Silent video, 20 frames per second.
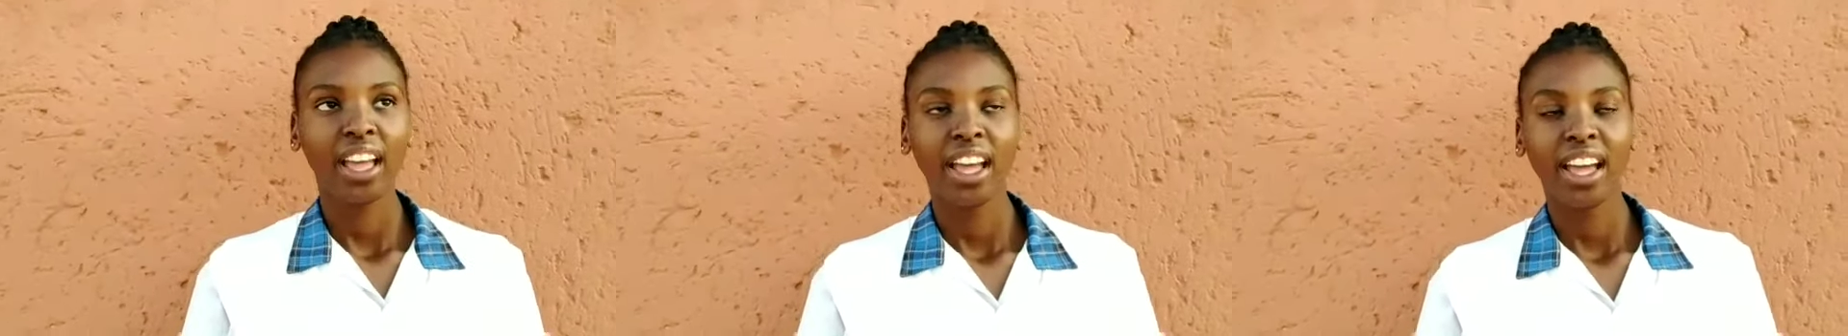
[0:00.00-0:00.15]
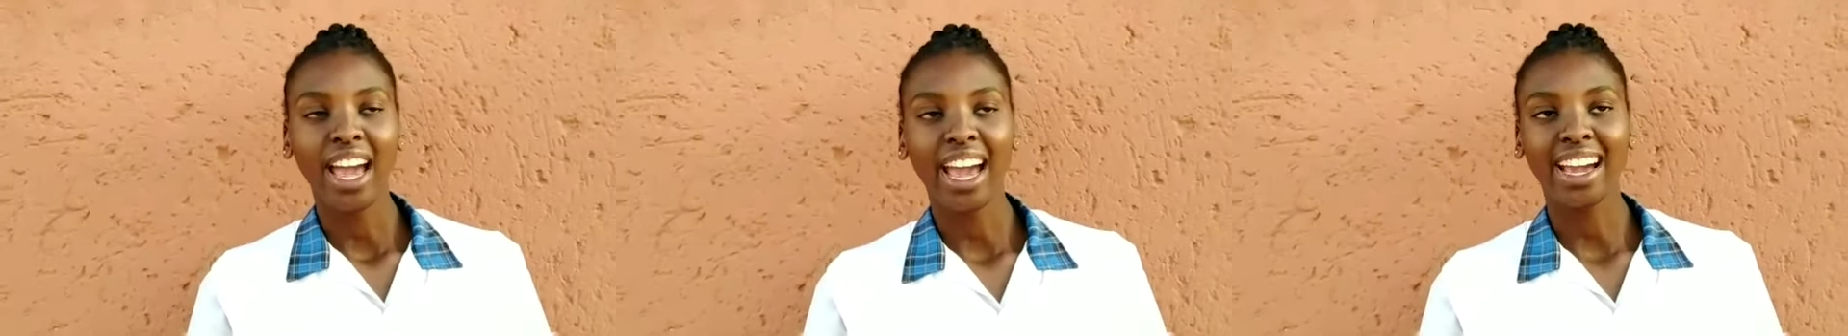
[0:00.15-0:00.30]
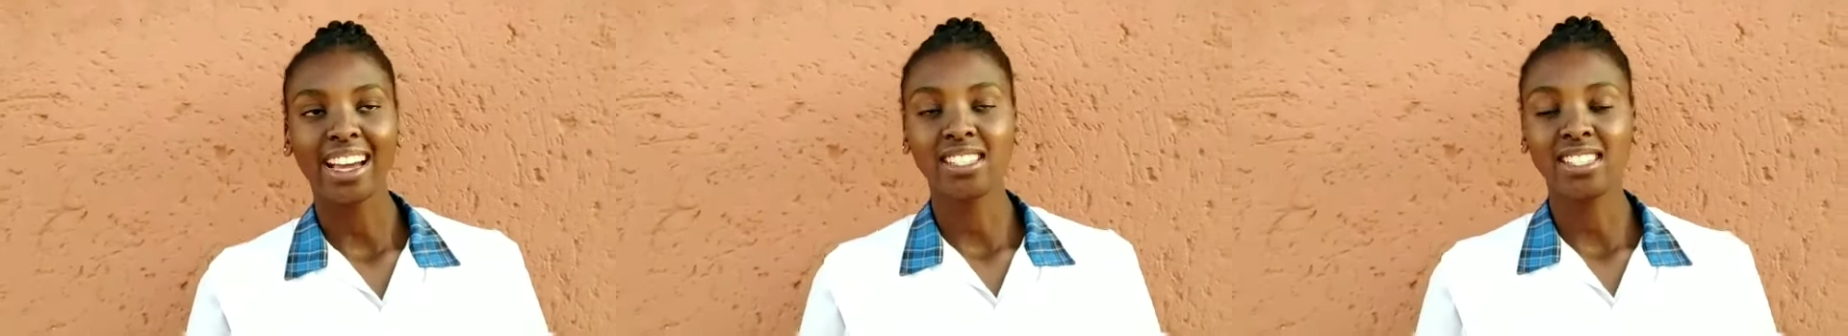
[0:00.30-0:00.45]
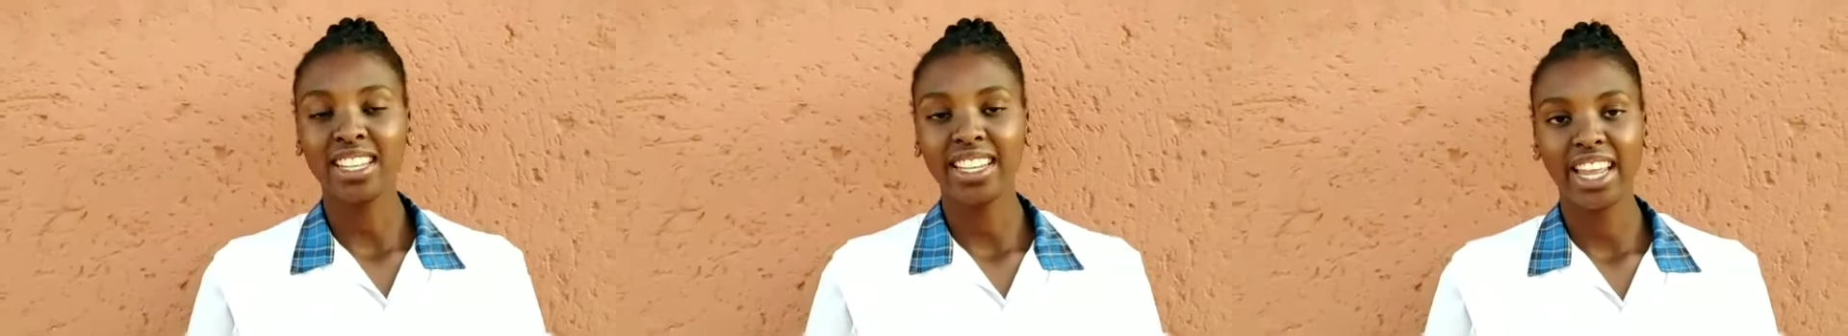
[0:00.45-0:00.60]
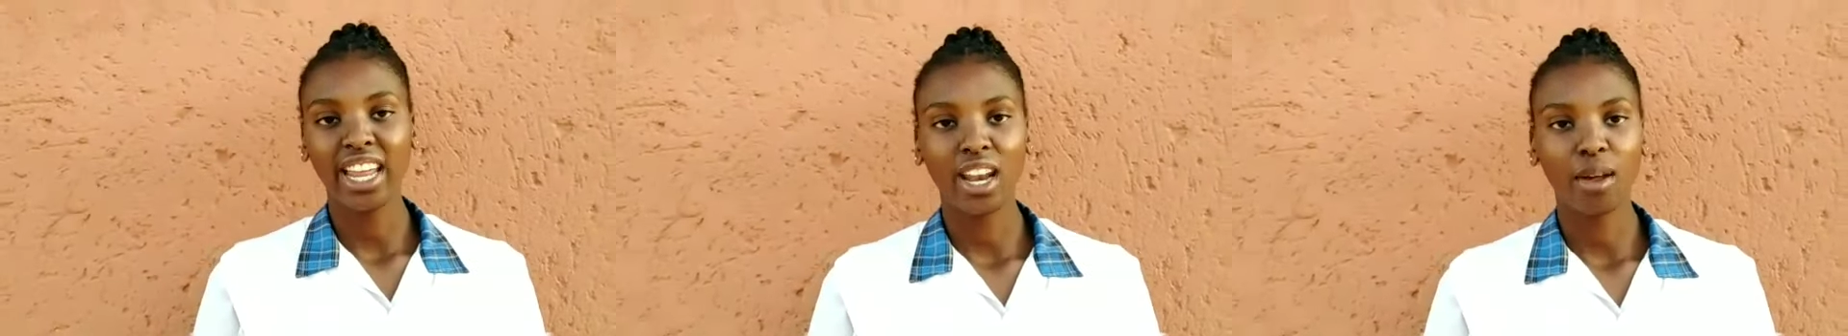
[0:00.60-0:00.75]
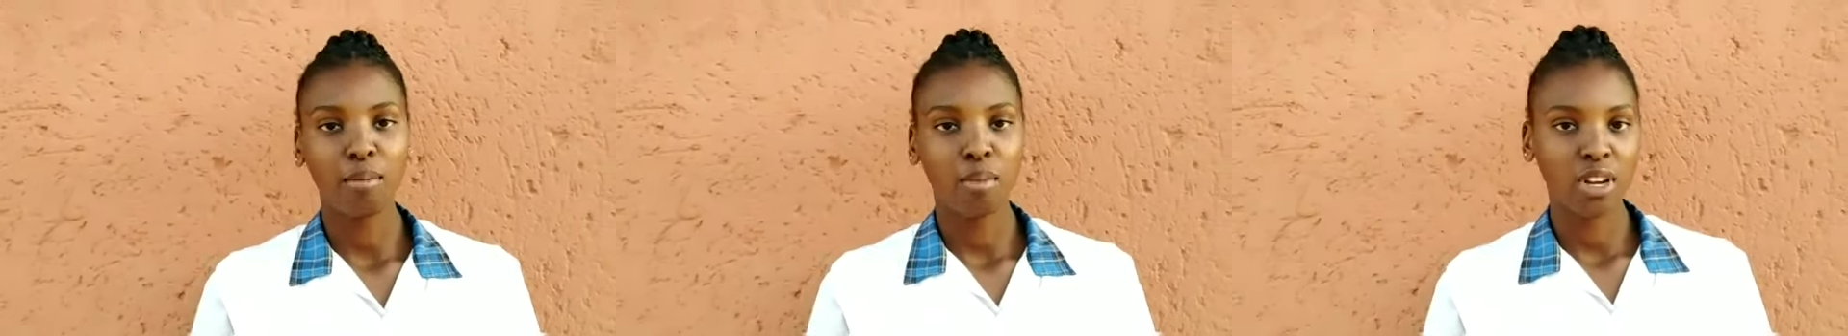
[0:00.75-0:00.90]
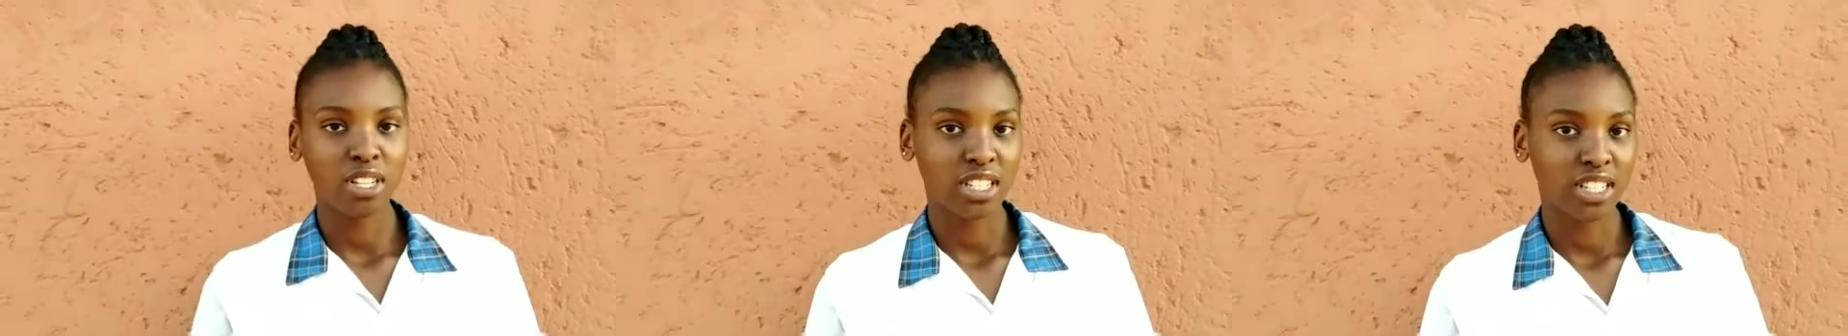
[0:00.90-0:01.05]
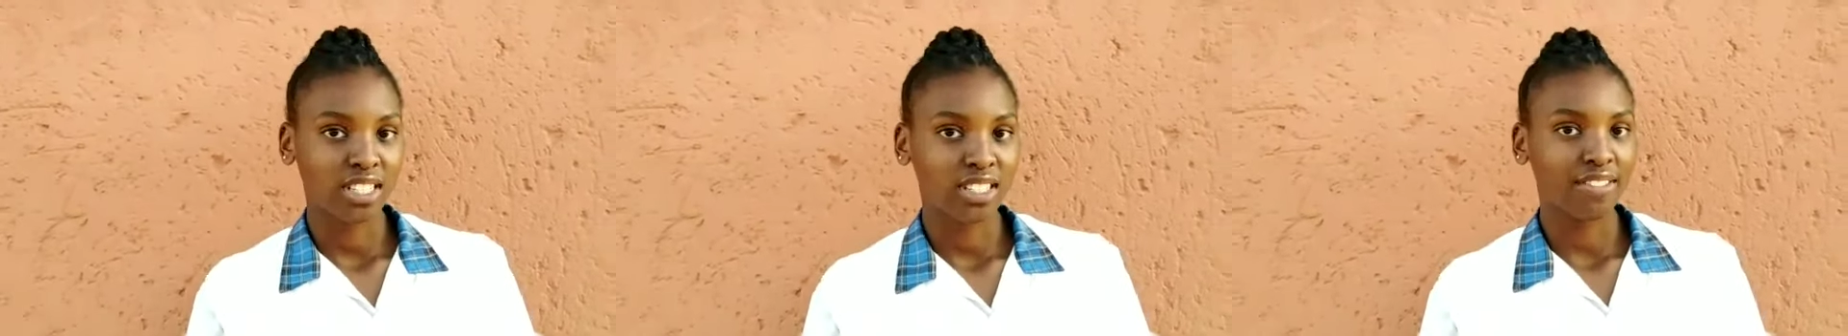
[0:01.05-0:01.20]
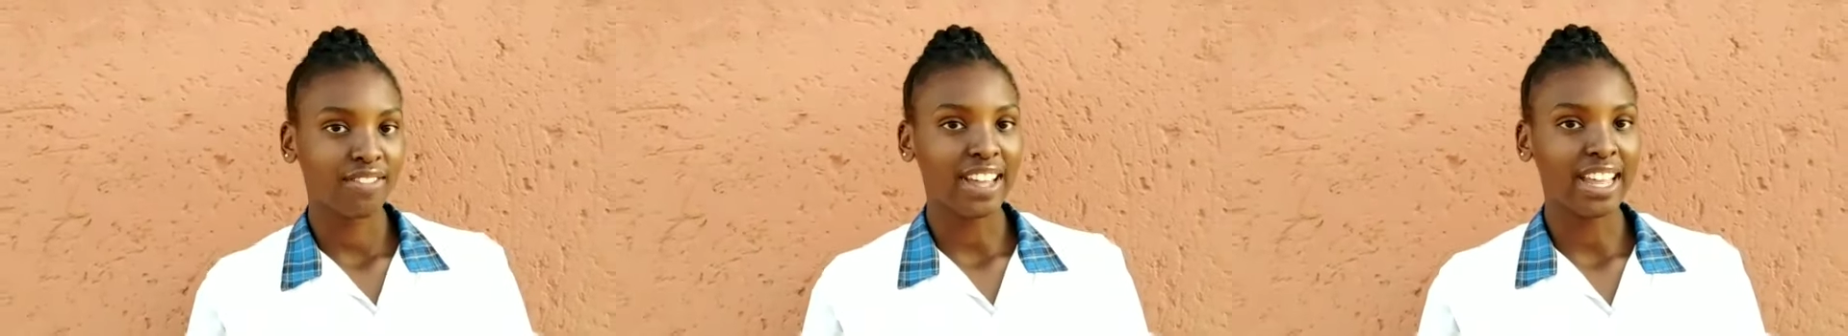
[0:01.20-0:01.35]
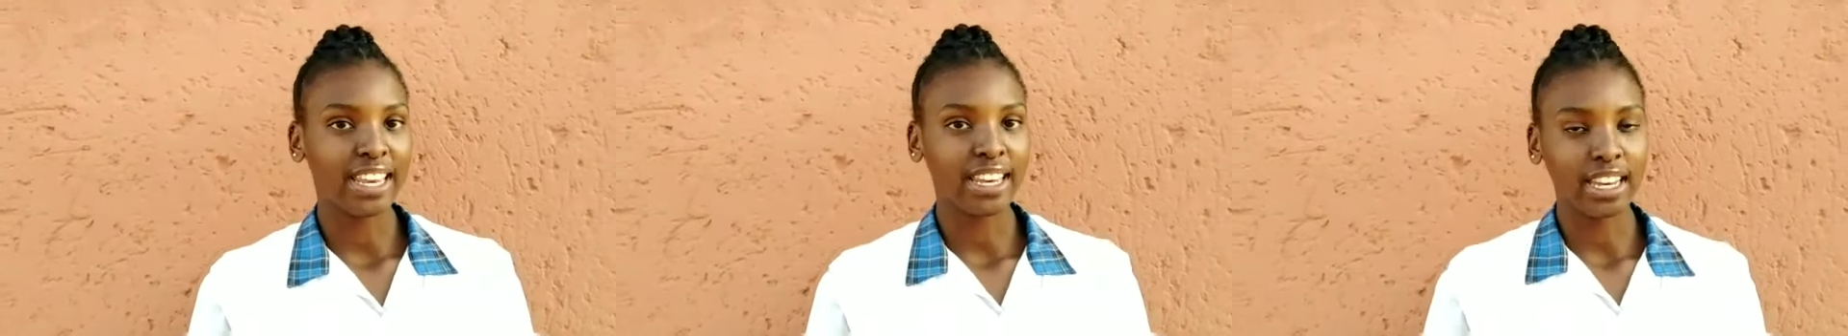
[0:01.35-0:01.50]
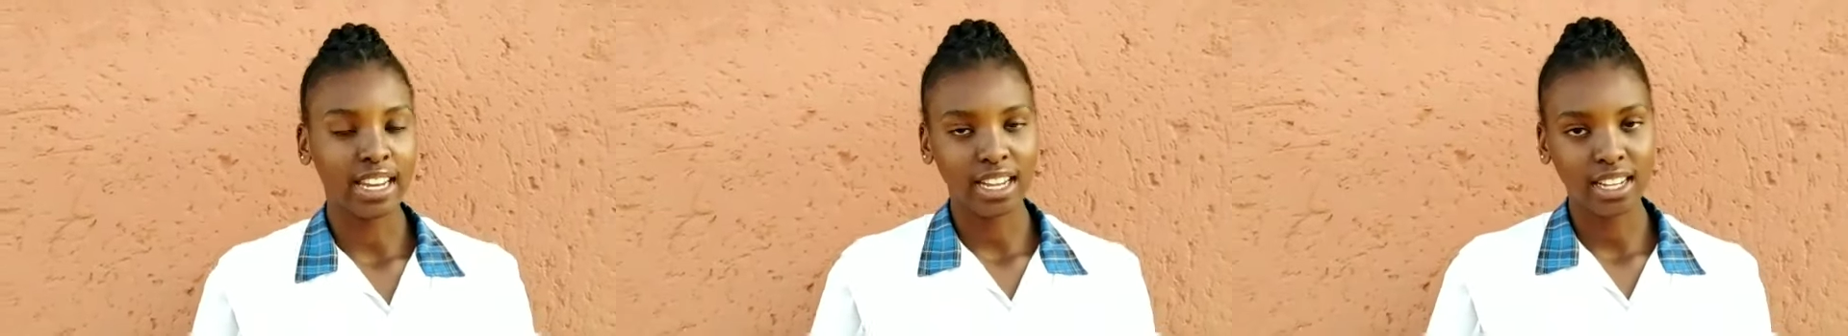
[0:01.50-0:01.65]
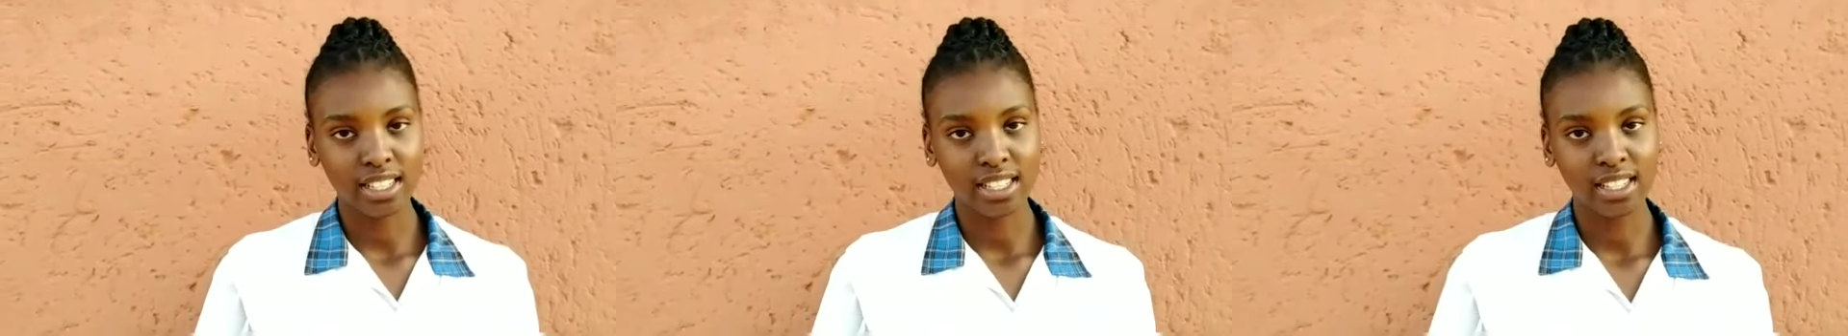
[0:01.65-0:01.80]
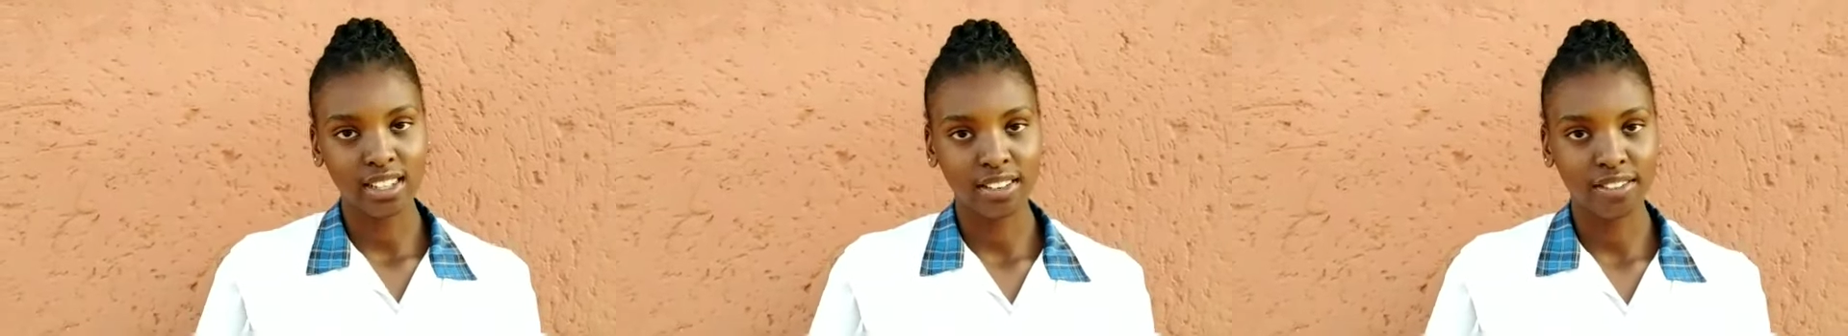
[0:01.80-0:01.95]
I can say it had a positive and
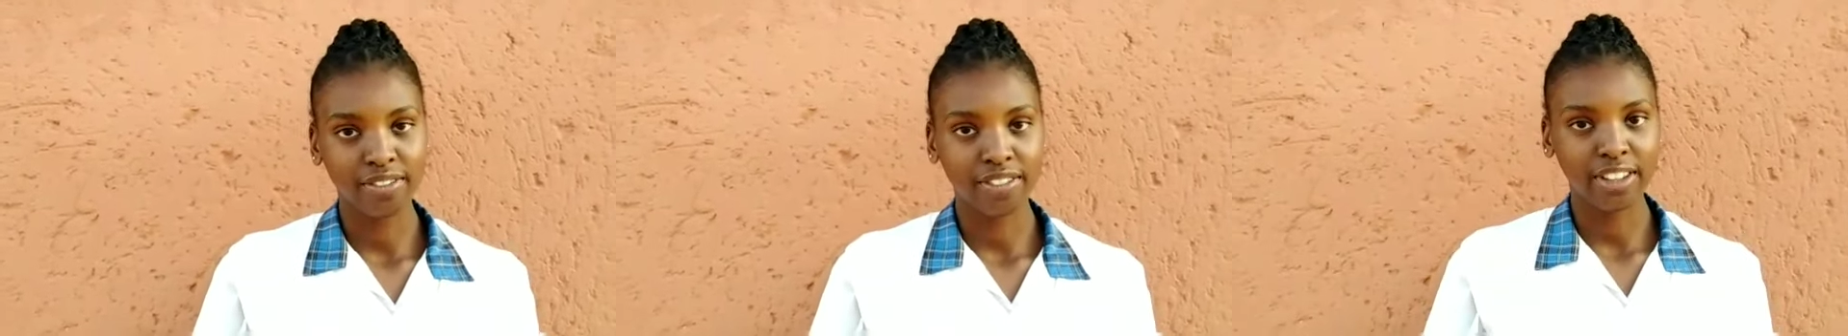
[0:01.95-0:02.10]
negative